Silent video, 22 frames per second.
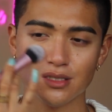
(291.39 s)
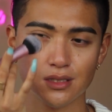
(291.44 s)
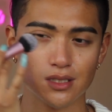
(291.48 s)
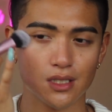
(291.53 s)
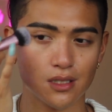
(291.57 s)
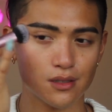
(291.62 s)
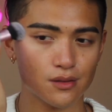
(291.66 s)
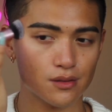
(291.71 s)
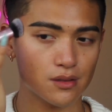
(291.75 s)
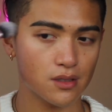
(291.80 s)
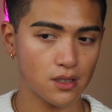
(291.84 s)

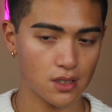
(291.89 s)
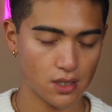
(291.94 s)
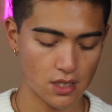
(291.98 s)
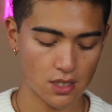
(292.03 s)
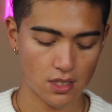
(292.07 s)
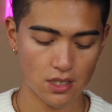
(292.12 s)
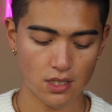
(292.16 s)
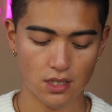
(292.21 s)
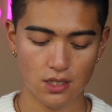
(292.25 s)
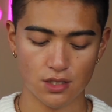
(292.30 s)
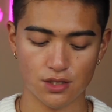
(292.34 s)
So
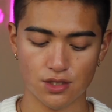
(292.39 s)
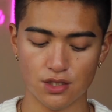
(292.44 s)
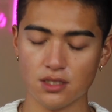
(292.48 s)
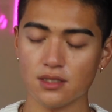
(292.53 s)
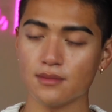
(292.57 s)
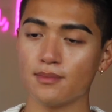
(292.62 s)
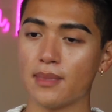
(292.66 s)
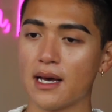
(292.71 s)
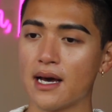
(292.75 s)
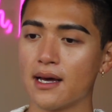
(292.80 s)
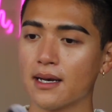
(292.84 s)

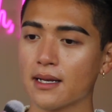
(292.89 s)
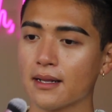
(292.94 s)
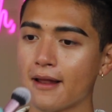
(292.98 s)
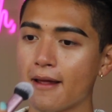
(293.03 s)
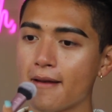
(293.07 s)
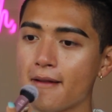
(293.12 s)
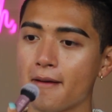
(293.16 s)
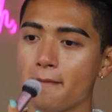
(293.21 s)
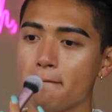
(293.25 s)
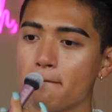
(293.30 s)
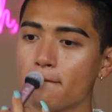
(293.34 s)
just patting
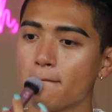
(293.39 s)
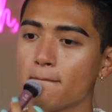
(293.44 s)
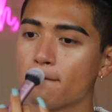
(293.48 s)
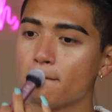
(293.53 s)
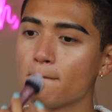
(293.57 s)
that in